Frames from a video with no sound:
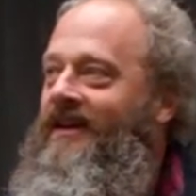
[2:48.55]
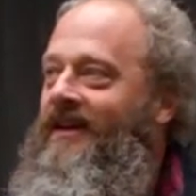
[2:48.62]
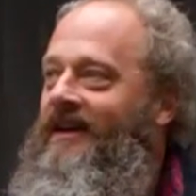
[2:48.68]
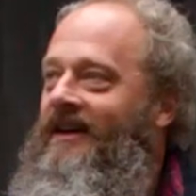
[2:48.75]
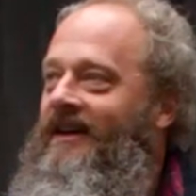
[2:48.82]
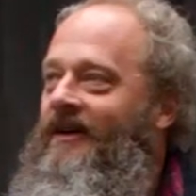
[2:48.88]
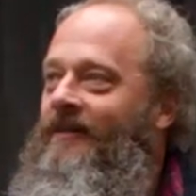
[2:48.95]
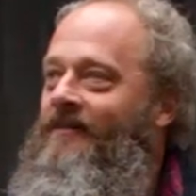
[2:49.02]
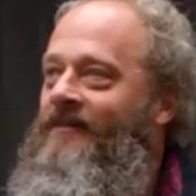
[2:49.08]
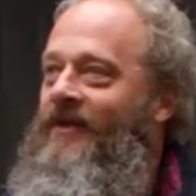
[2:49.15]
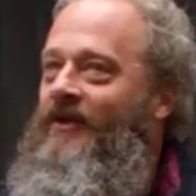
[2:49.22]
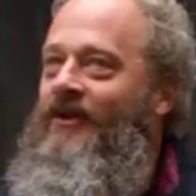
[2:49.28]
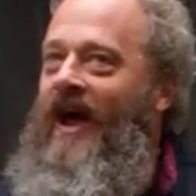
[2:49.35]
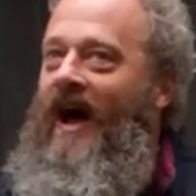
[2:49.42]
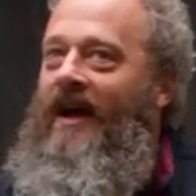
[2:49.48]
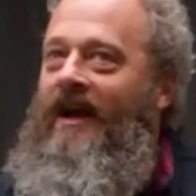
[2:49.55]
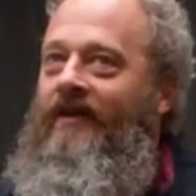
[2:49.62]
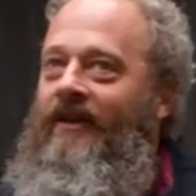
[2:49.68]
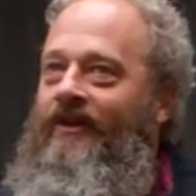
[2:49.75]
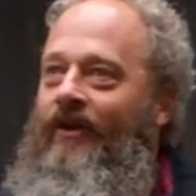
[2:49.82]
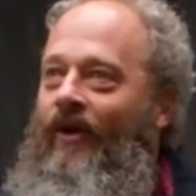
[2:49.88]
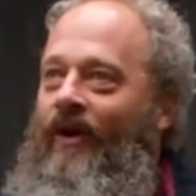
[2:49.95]
um, you'd knock
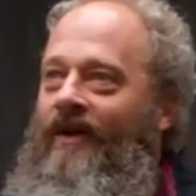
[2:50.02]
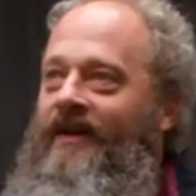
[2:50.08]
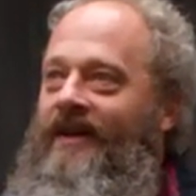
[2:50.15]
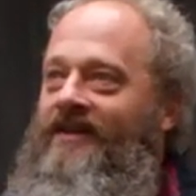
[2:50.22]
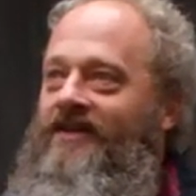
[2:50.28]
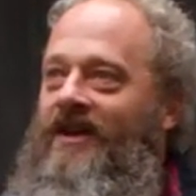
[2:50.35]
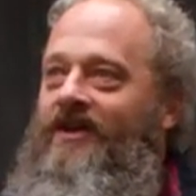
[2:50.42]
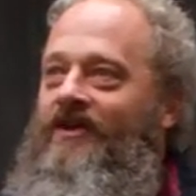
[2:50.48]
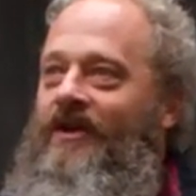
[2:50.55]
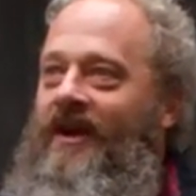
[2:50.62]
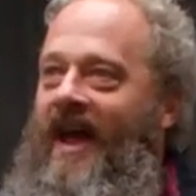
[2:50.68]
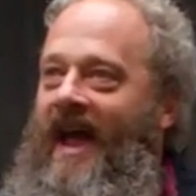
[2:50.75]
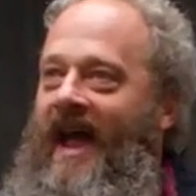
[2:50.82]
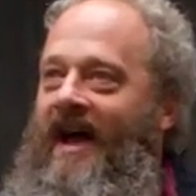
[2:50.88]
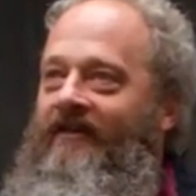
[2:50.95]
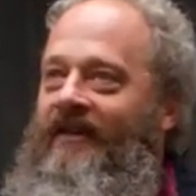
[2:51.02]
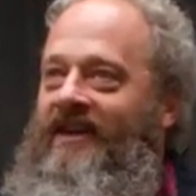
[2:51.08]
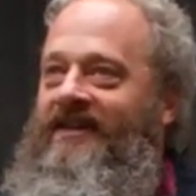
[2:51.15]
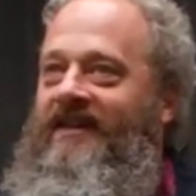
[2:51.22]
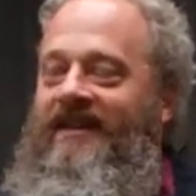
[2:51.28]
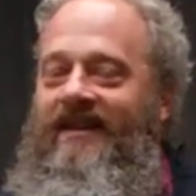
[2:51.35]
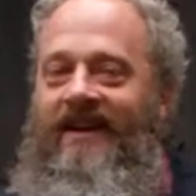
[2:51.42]
on the door and they'd say, You could have
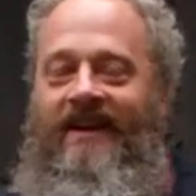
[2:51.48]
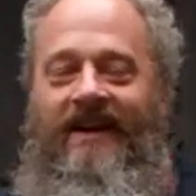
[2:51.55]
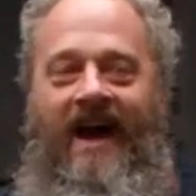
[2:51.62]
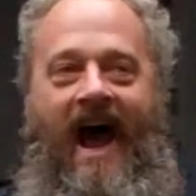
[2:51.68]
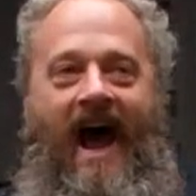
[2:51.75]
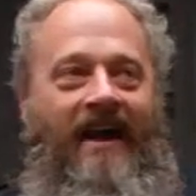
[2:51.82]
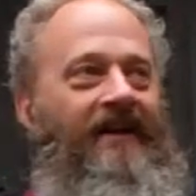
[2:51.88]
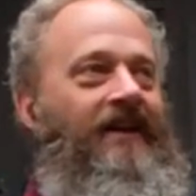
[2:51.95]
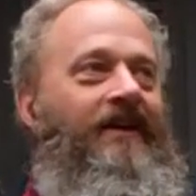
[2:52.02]
it, get it out of